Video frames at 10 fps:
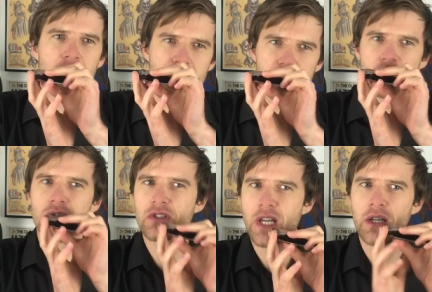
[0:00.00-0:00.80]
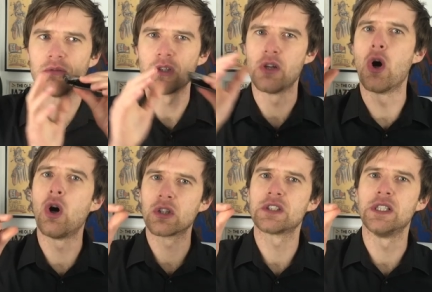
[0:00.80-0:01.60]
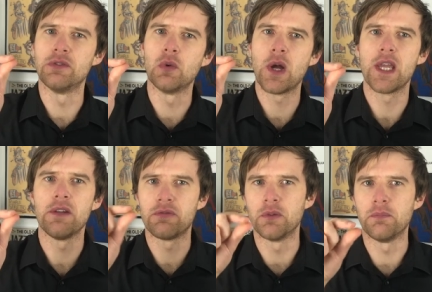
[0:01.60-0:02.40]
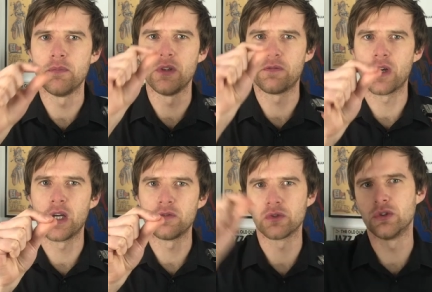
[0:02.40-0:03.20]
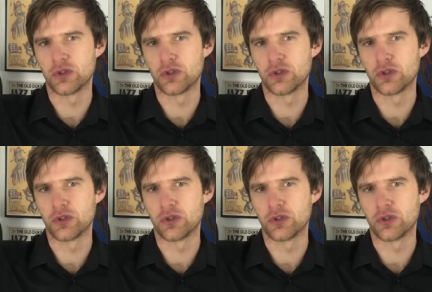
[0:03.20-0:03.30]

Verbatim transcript: Because it should sound an octave away from the five draw,